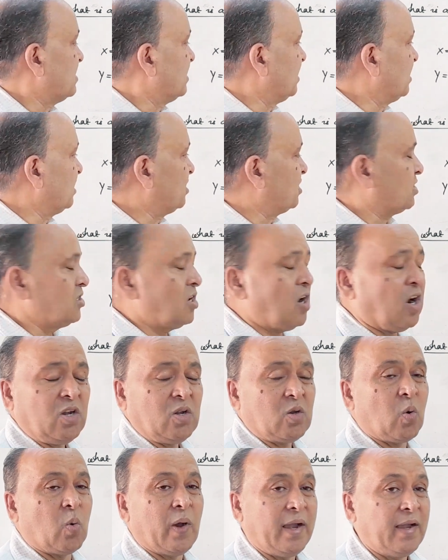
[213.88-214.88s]
is
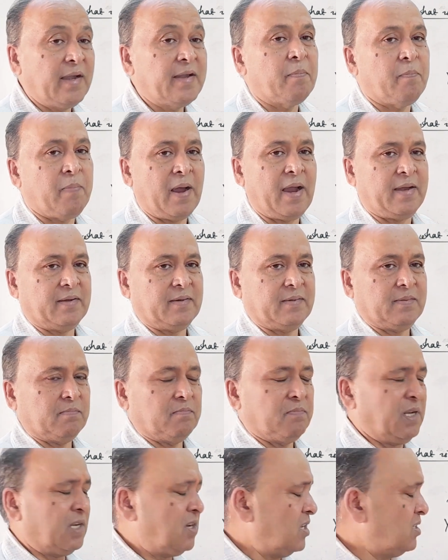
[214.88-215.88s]
not well defined
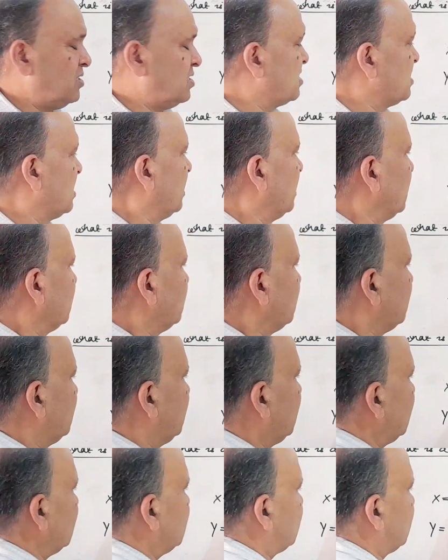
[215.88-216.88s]
because
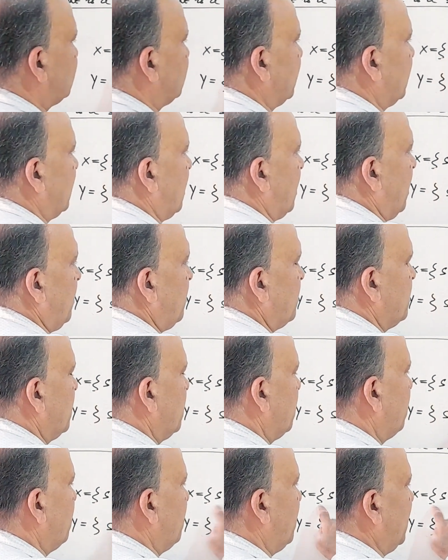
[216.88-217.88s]
these 3 are
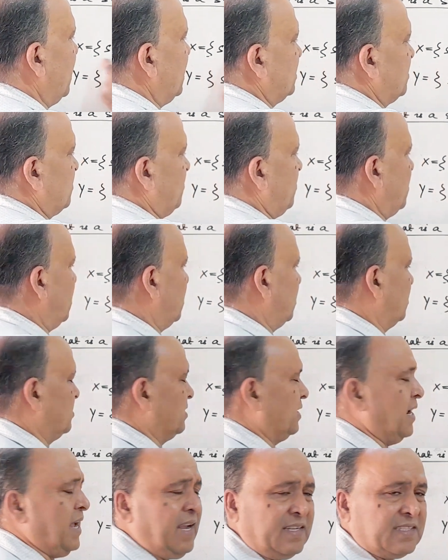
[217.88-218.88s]
best
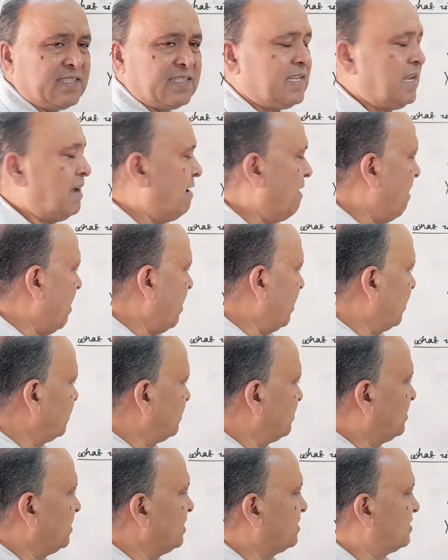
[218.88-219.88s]
for X
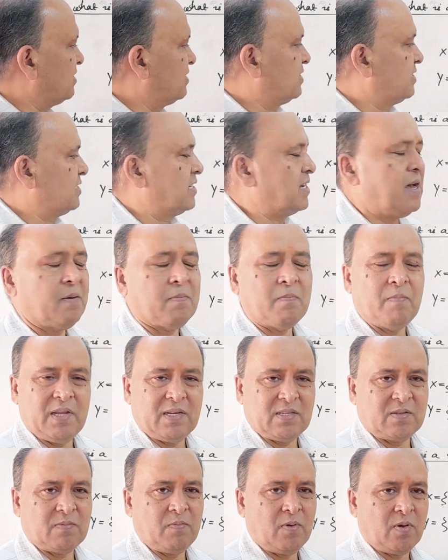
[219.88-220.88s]
and these 3 are
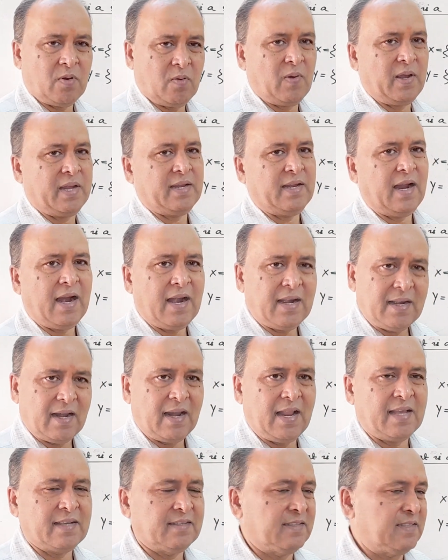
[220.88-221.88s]
best for Y and
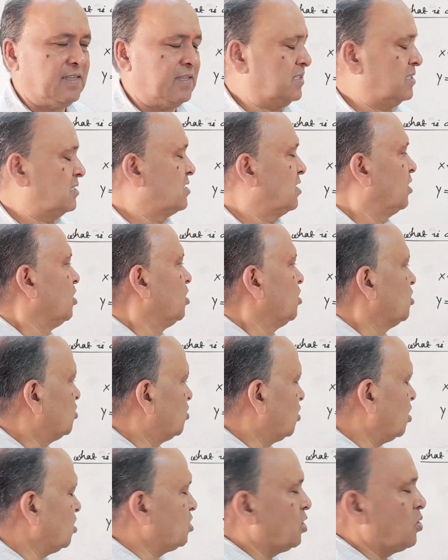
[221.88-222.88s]
like this.
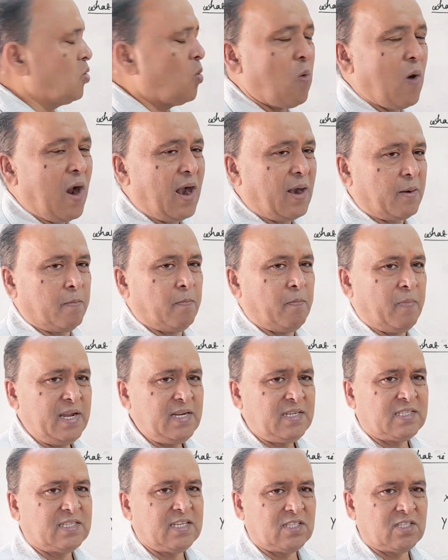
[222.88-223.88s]
So the word
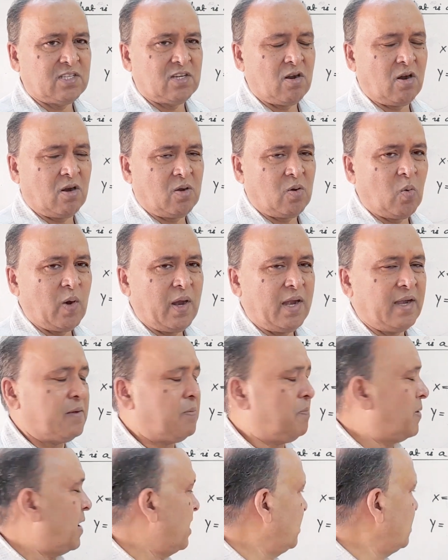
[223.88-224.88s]
best is not well
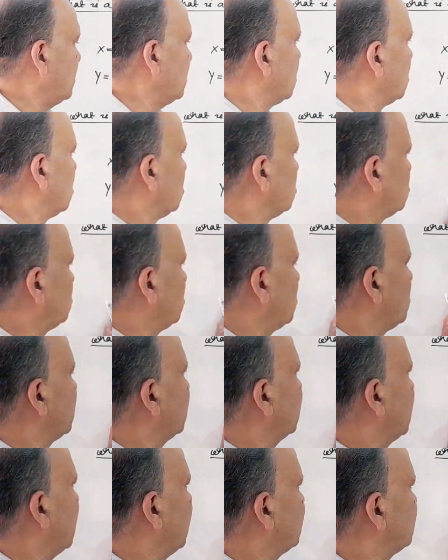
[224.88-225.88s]
defined. So
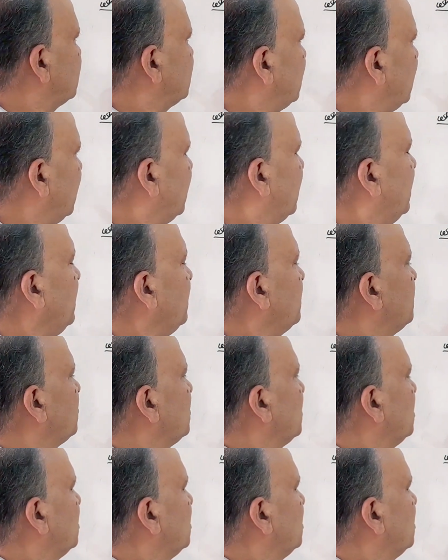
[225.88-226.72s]
we can say